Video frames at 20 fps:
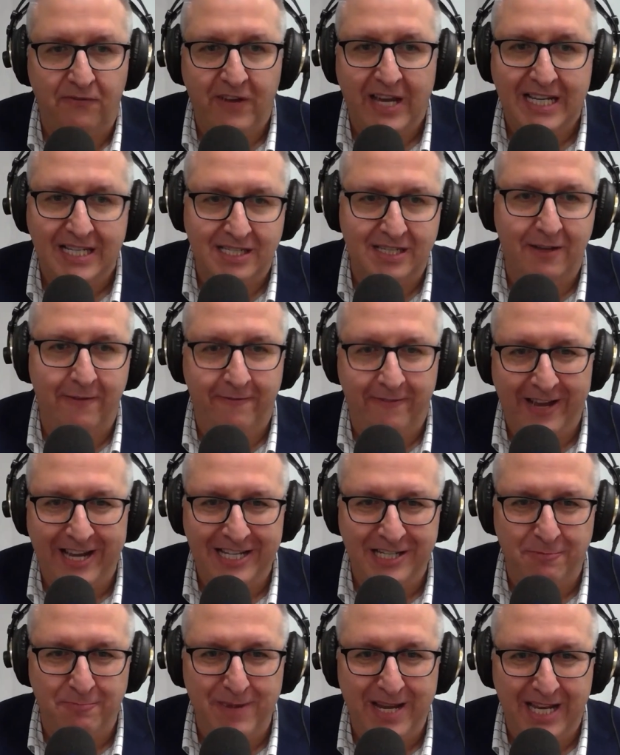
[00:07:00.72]

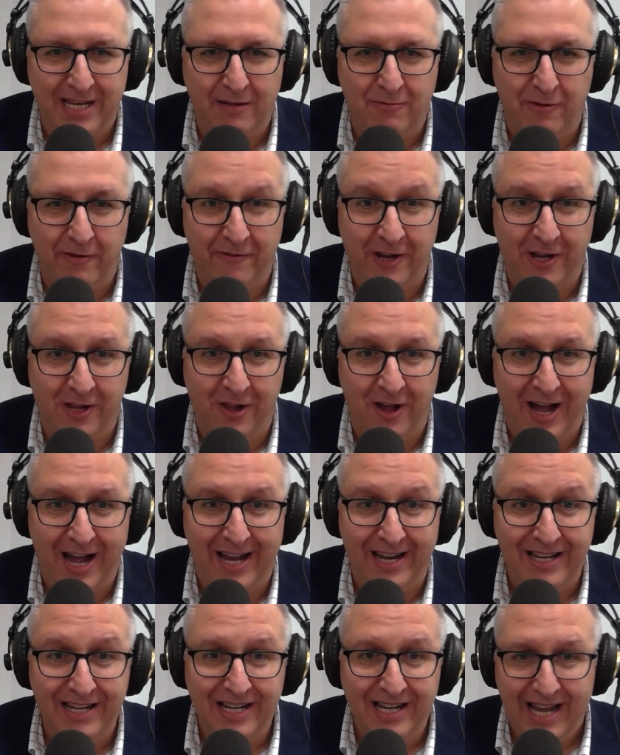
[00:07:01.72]
face-to-face meeting with a
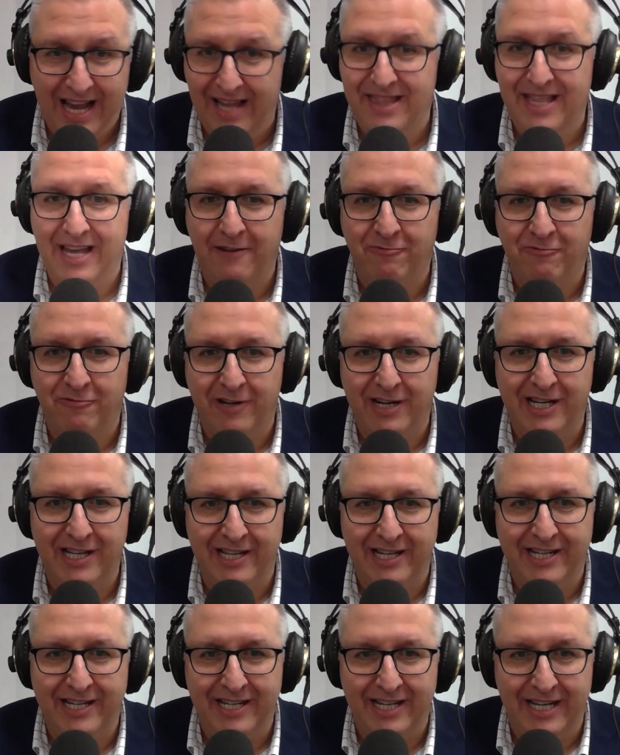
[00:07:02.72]
client, and they
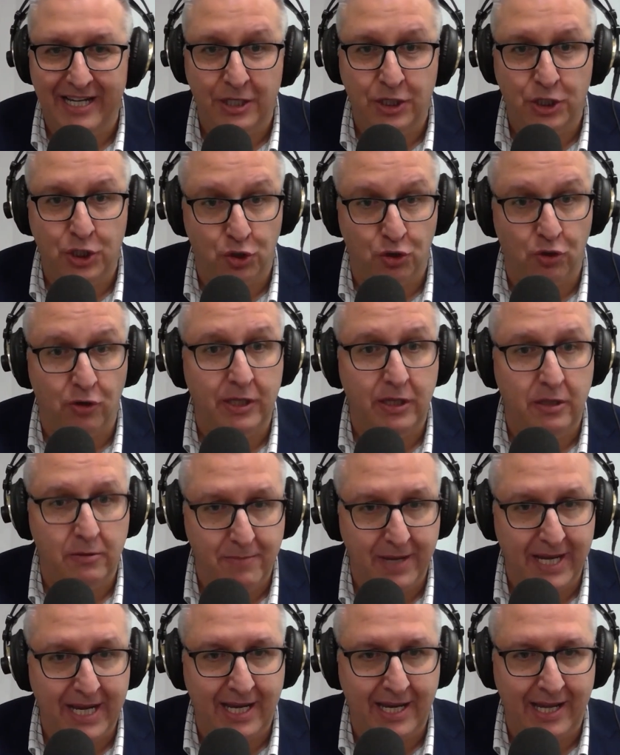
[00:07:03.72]
really enjoyed the
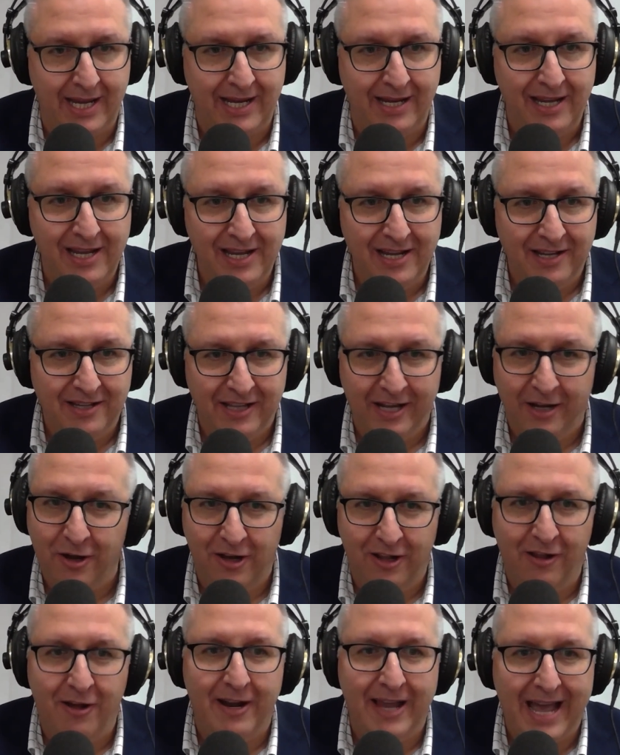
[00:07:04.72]
meeting. They got
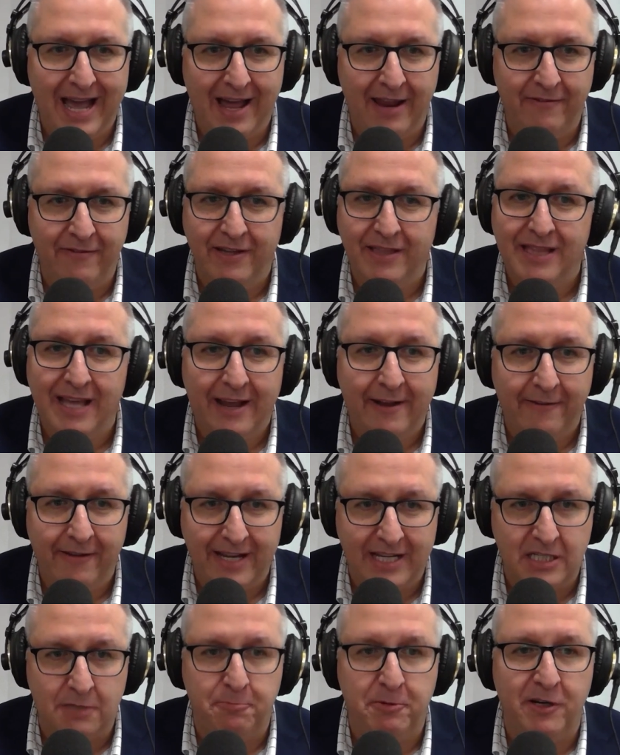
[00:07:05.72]
a lot out of it. They
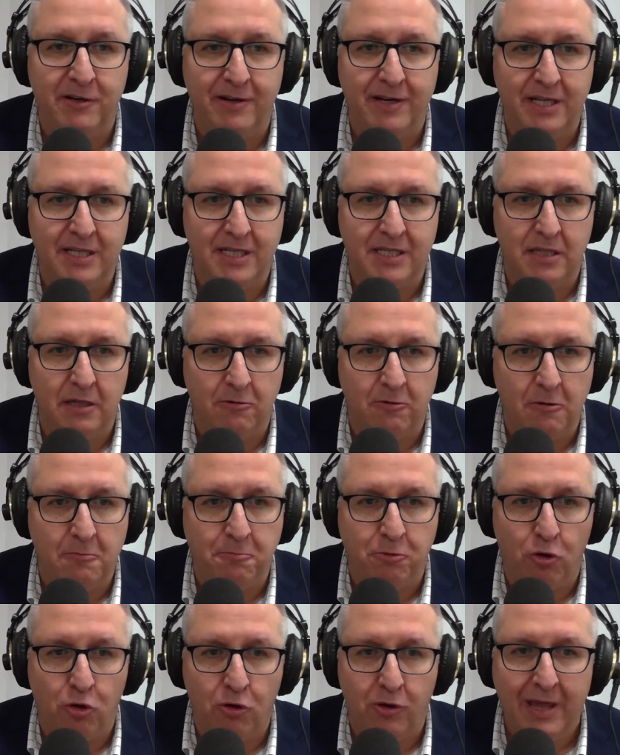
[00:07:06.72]
experienced the
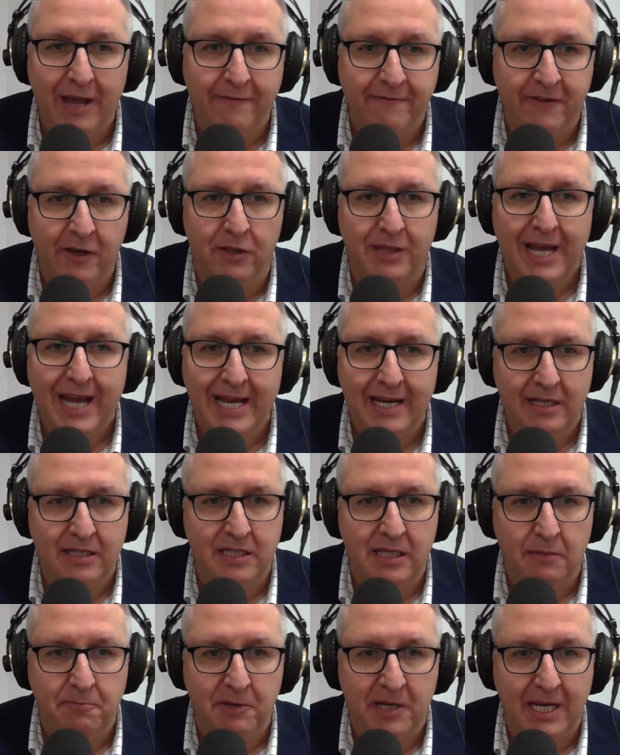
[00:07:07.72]
rapport. They felt they had a
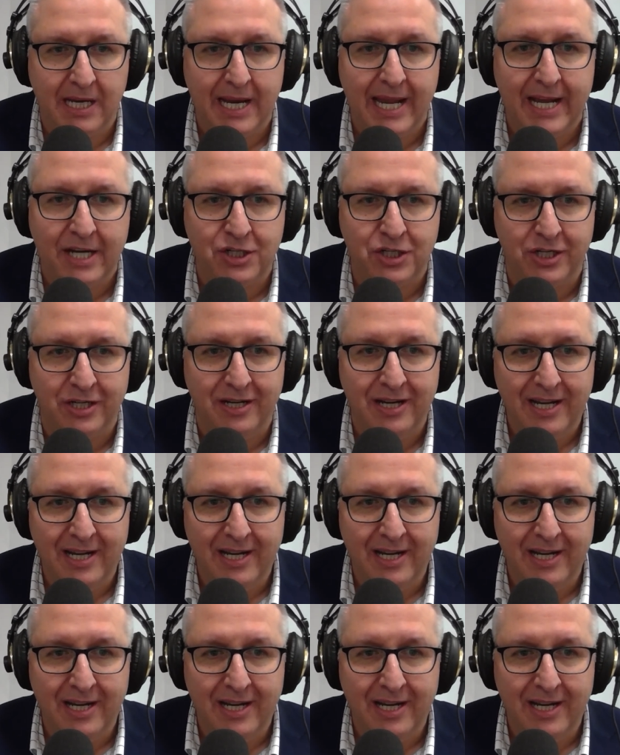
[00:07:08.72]
deeper connection.